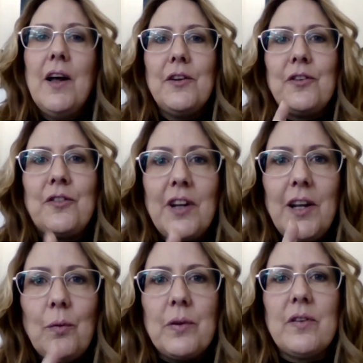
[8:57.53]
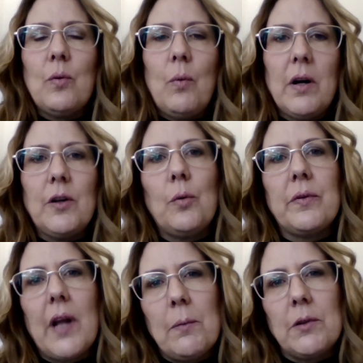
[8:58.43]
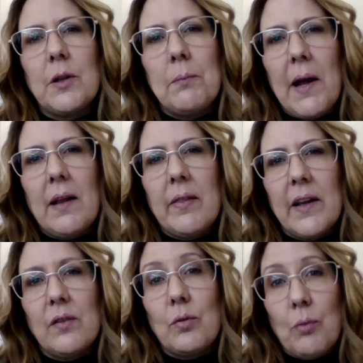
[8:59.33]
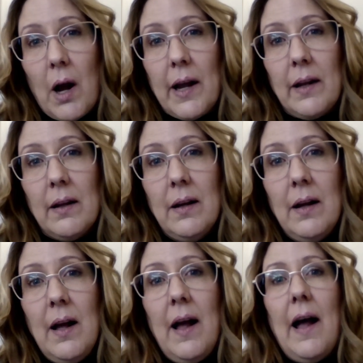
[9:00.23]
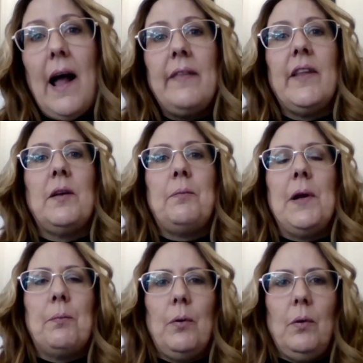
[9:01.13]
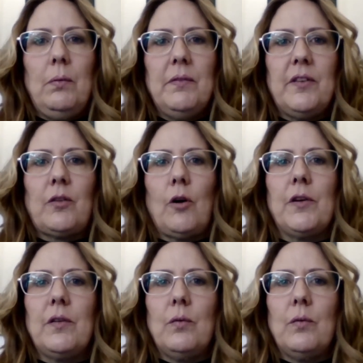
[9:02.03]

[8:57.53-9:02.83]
She was the one who was able to make things right. And then people started